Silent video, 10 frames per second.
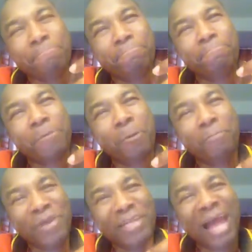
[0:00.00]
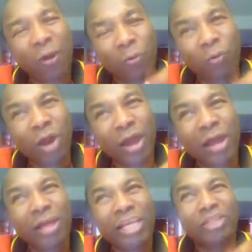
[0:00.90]
no, being
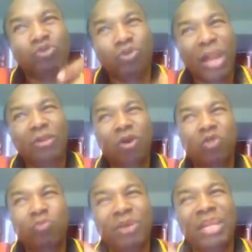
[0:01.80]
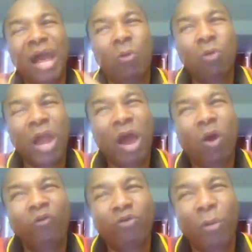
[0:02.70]
aware is you are not being aware
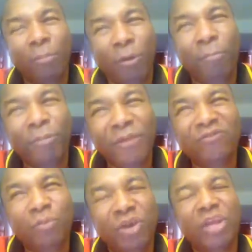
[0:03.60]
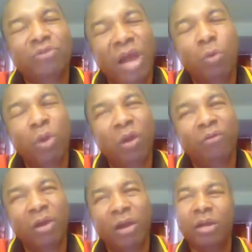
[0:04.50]
of your problems more than you are aware
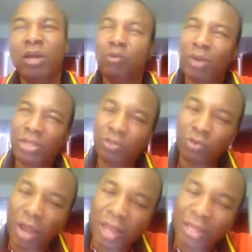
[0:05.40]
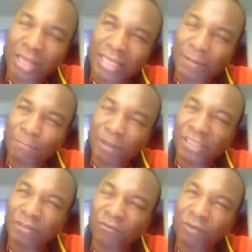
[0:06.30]
of God. When you are in the
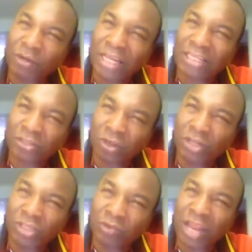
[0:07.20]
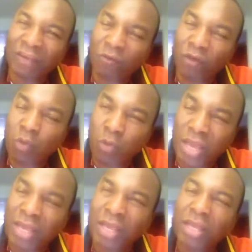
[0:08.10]
presence of God in solitude, like for a
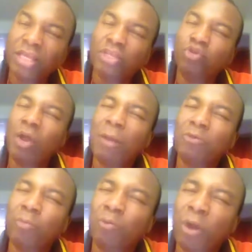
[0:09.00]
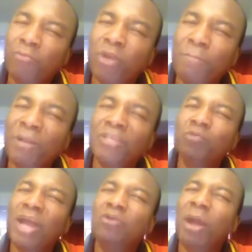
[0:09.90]
week, you come to a place
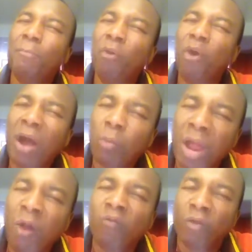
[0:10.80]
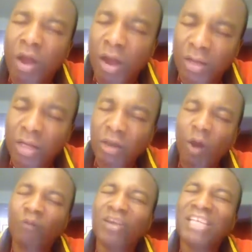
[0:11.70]
where you are more aware of God,
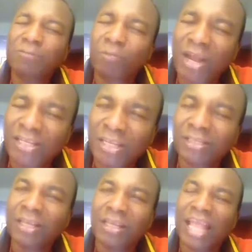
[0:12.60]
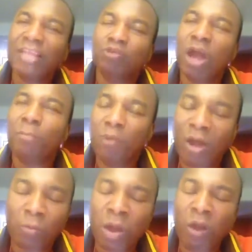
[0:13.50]
of His presence, than you are
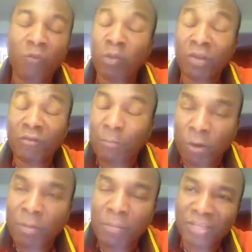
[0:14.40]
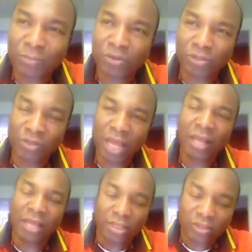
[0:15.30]
aware of whatever problem has brought you there.
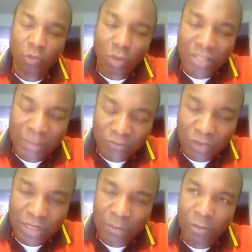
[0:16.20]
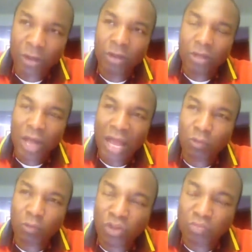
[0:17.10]
So what I'm talking about
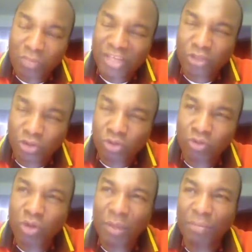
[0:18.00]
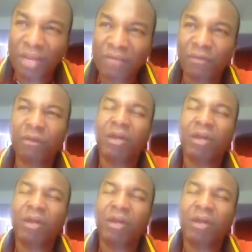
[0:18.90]
and what makes you a believer